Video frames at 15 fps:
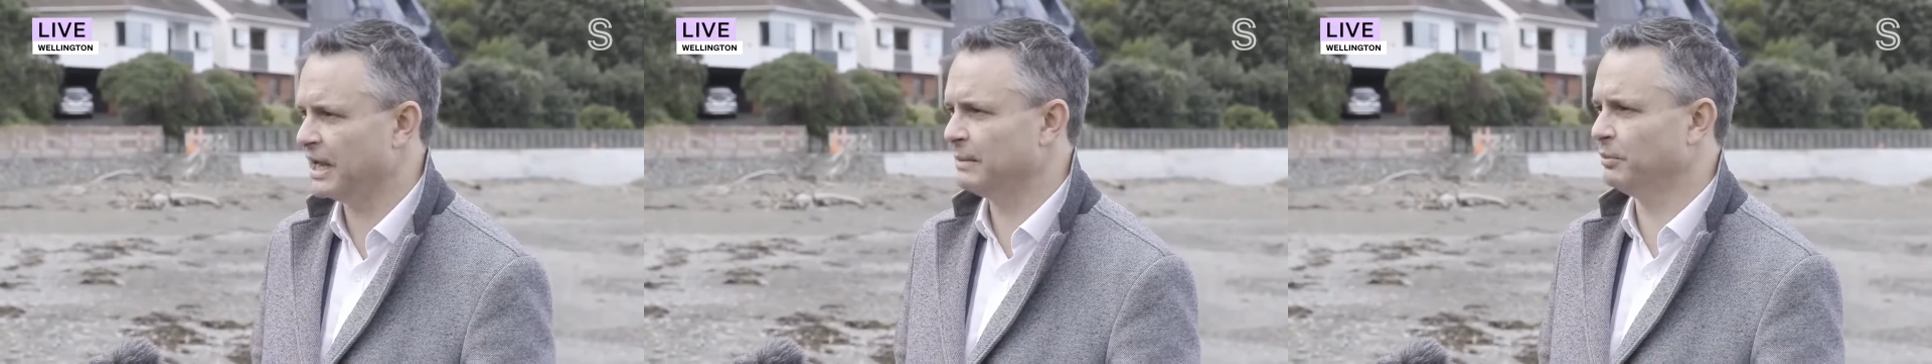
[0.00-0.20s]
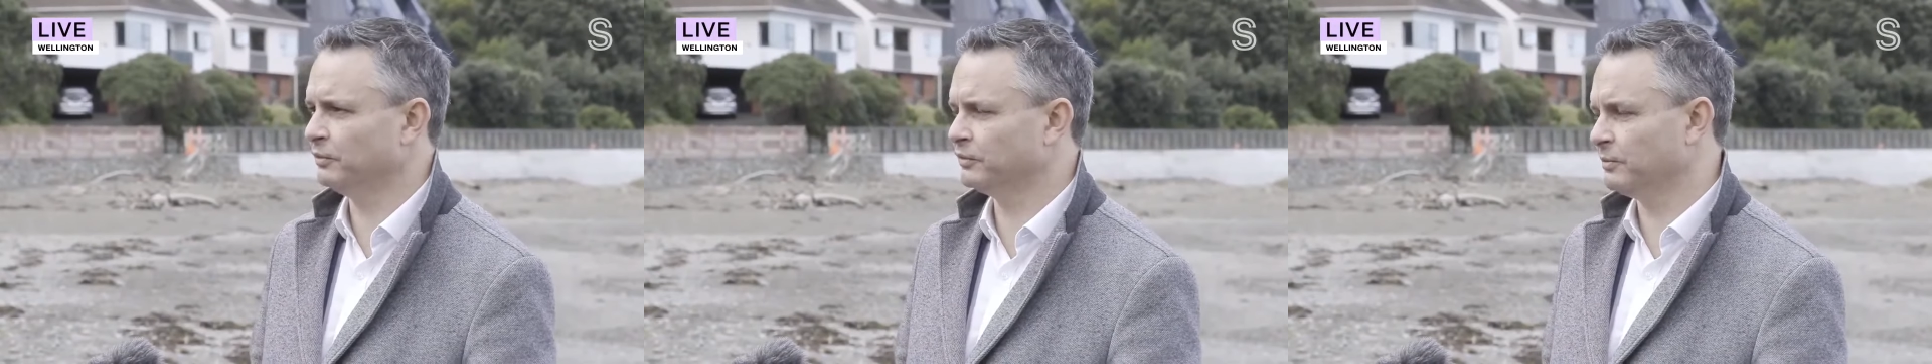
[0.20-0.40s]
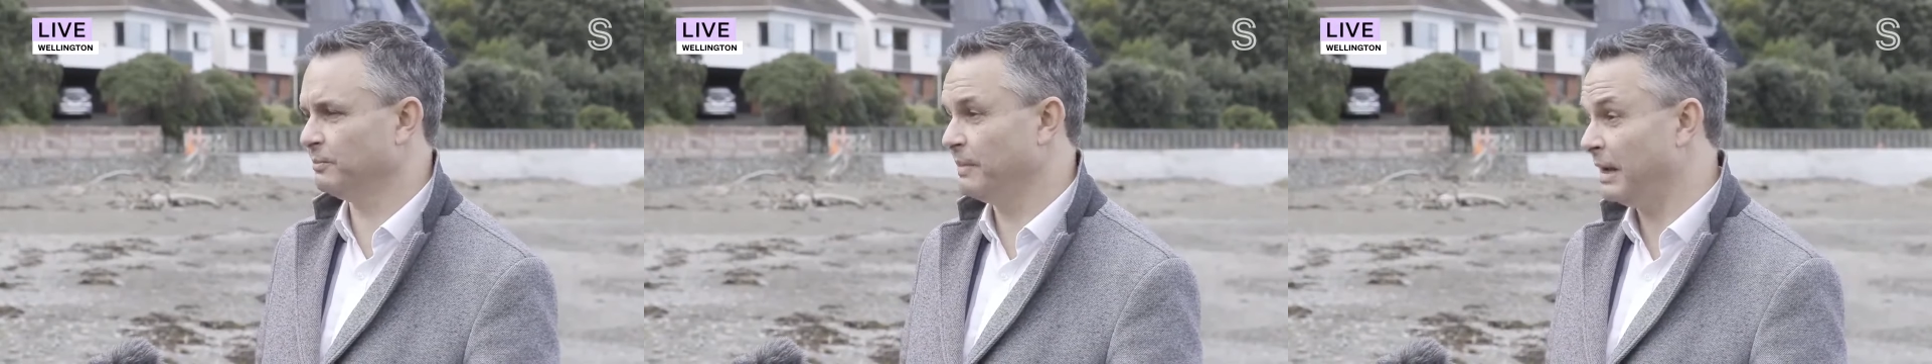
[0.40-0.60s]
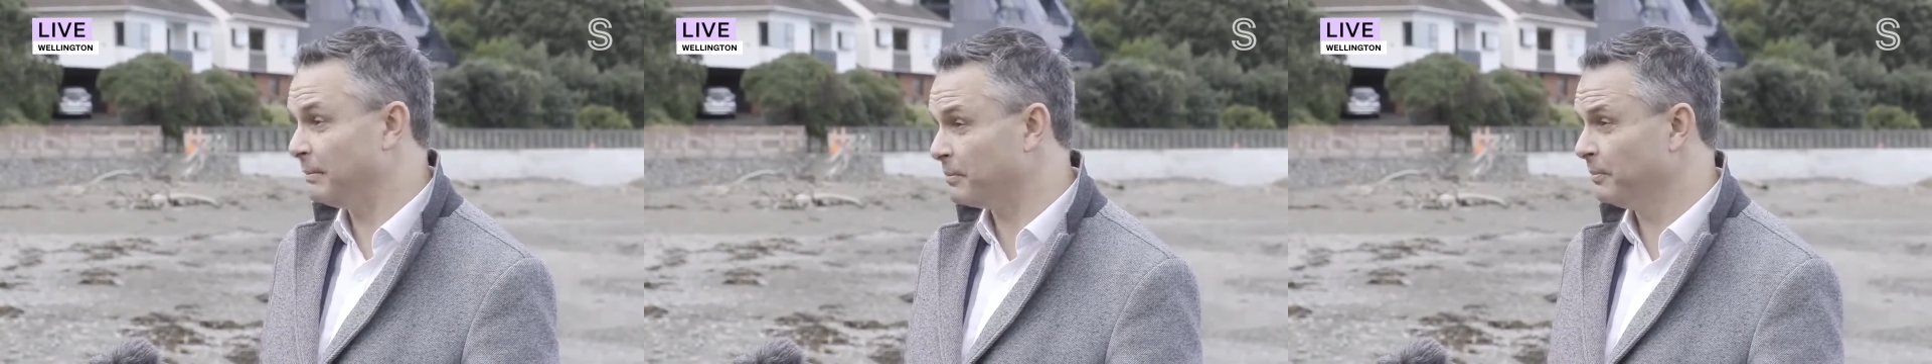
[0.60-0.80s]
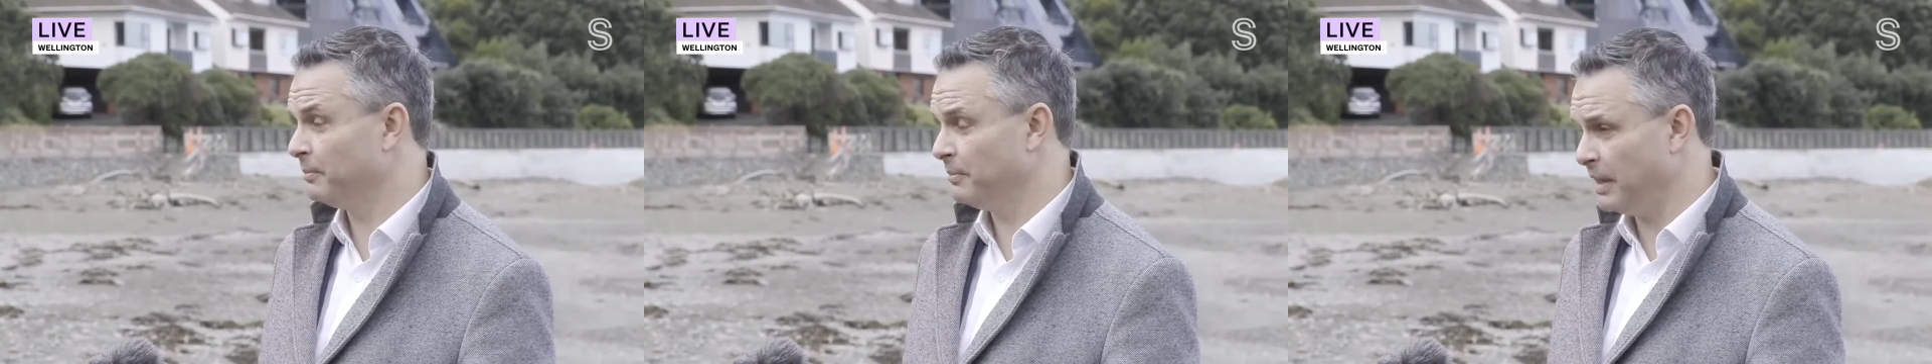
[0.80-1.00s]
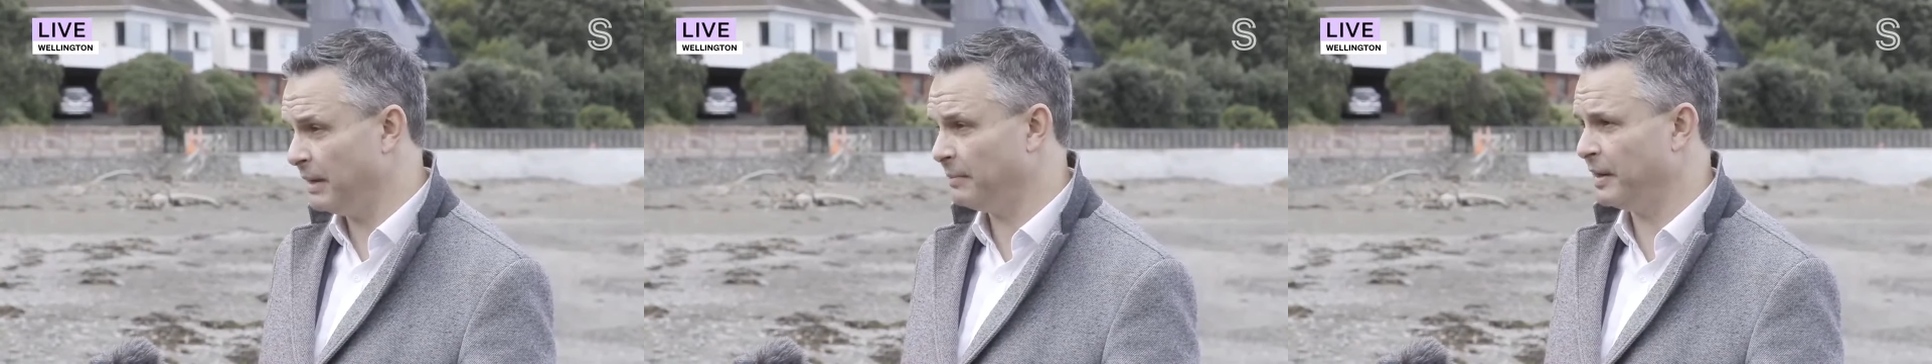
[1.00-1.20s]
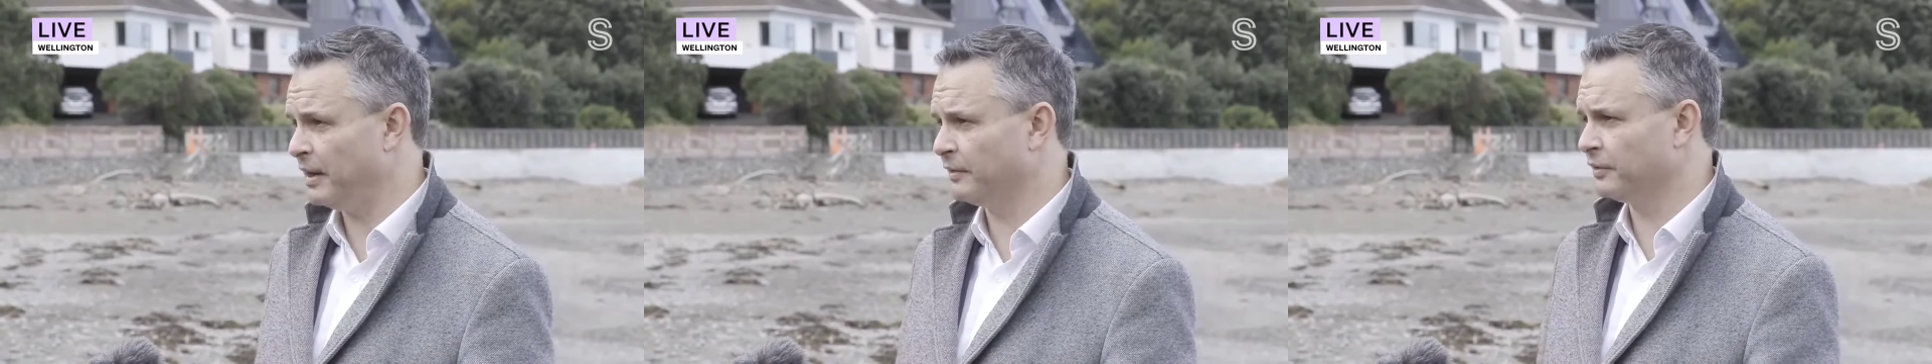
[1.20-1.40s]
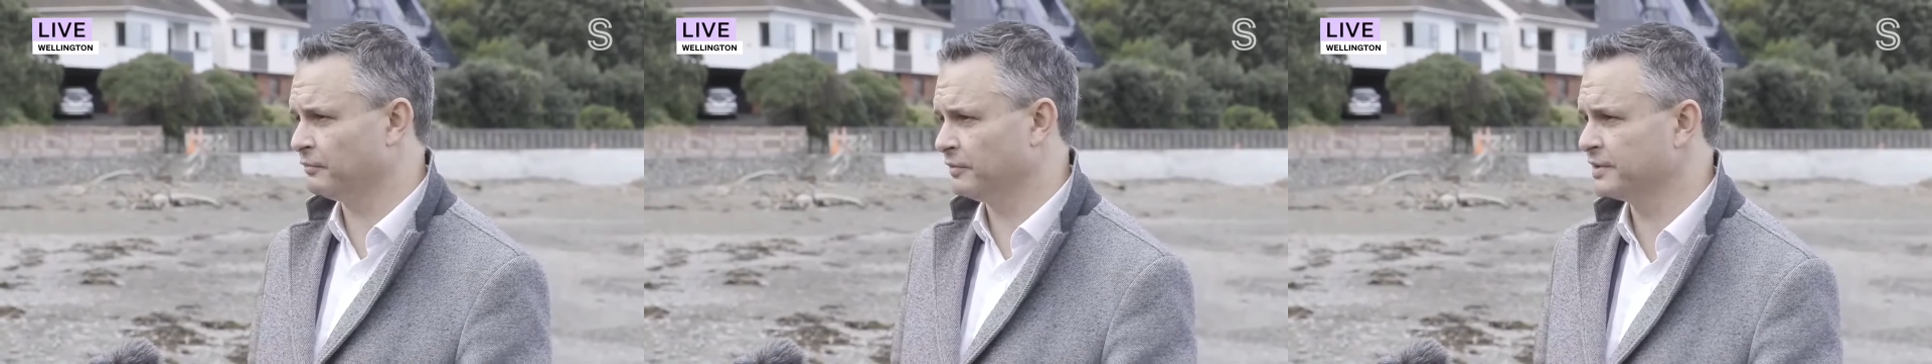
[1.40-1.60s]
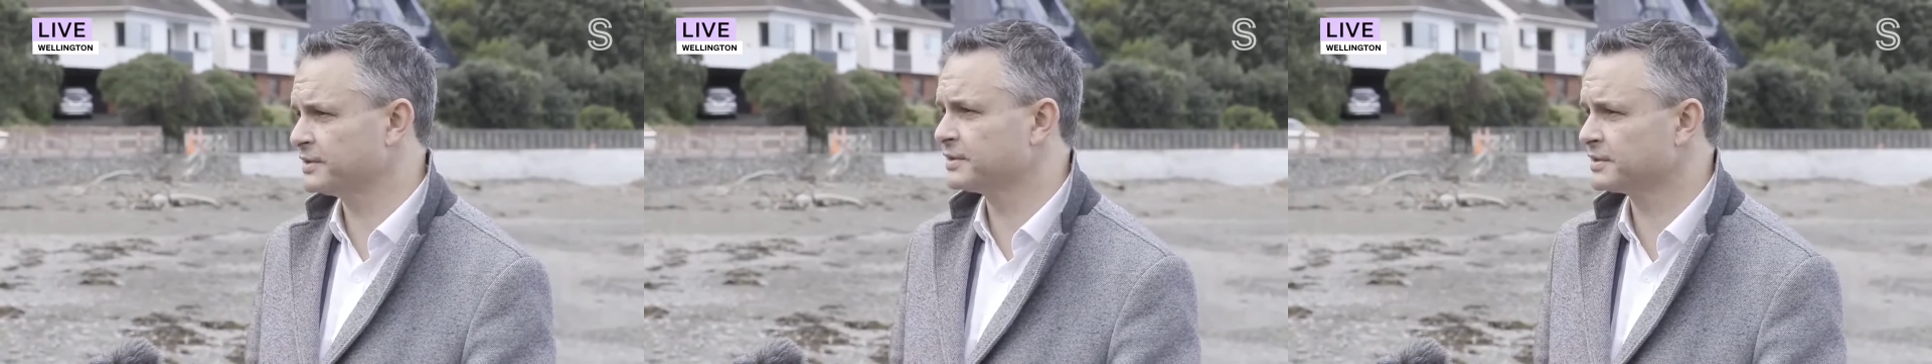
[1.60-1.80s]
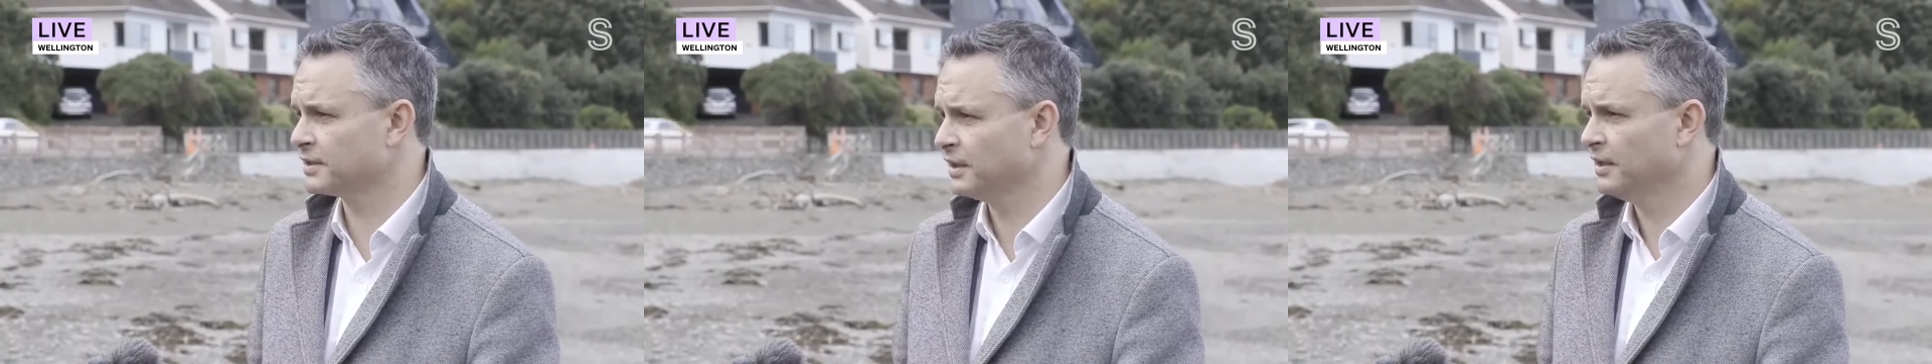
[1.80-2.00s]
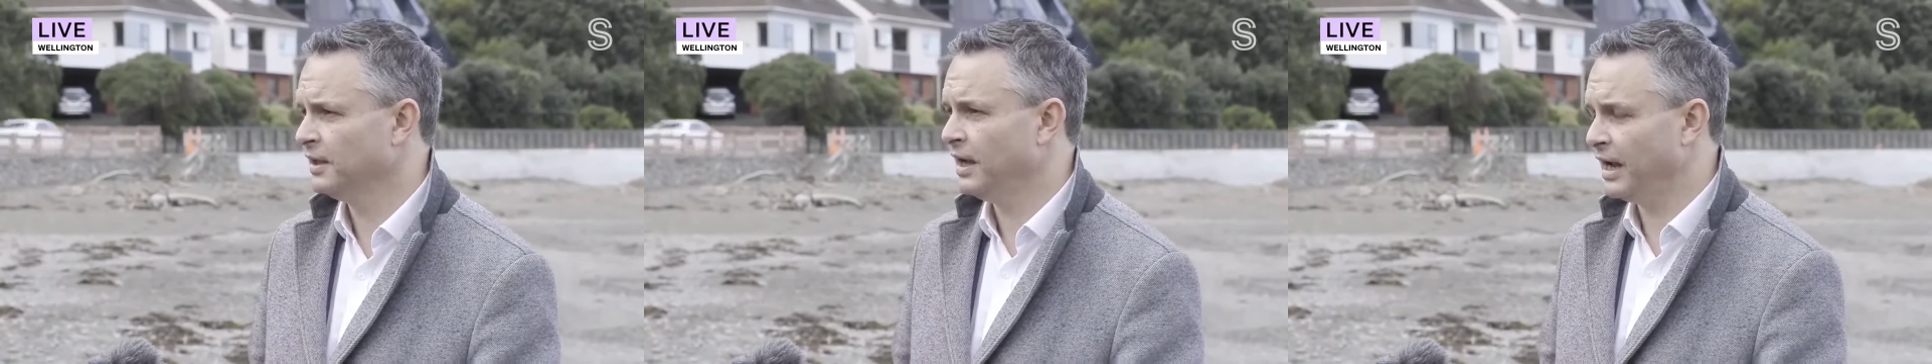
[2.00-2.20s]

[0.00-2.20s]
able to map map out the risks